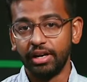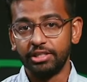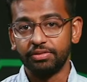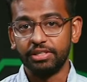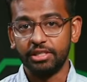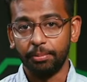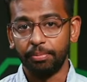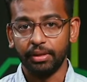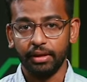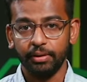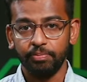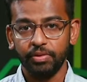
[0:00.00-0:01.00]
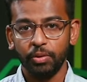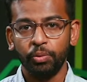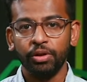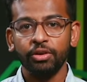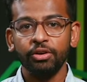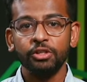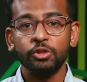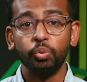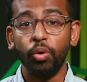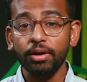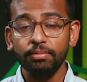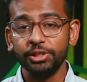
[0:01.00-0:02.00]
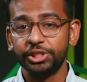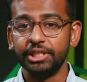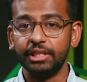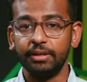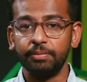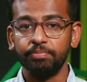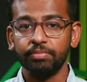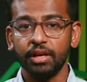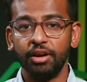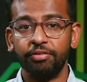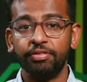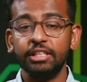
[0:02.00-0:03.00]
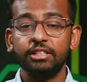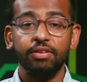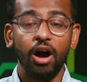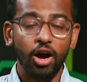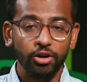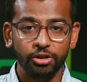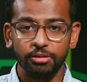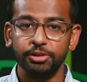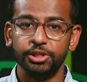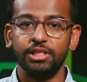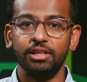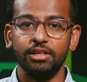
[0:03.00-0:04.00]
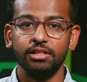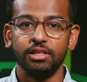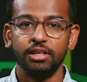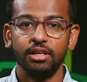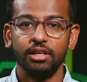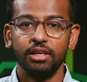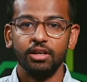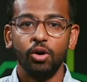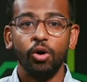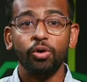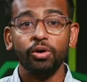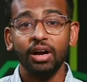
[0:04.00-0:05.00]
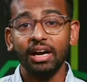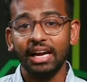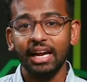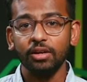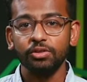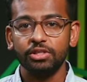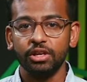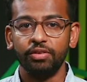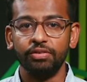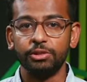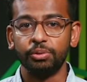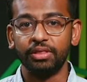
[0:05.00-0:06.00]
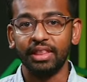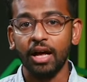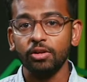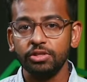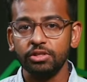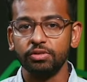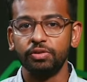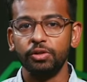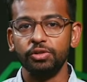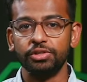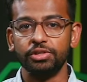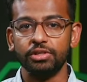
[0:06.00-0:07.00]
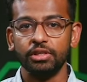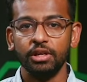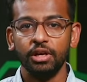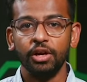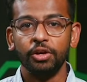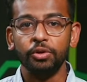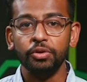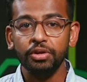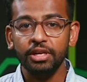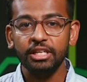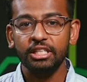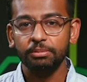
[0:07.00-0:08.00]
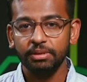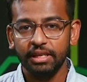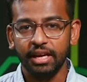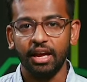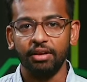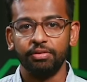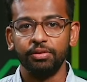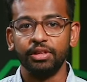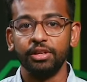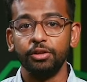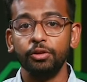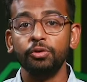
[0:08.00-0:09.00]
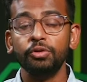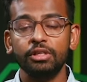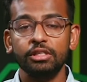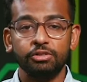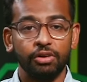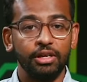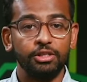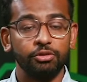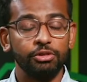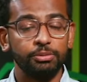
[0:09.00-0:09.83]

rights for something, whether it's one machine, a fleet of 100 machines, or a cloud service with thousands of users, you need to be careful that you use these rights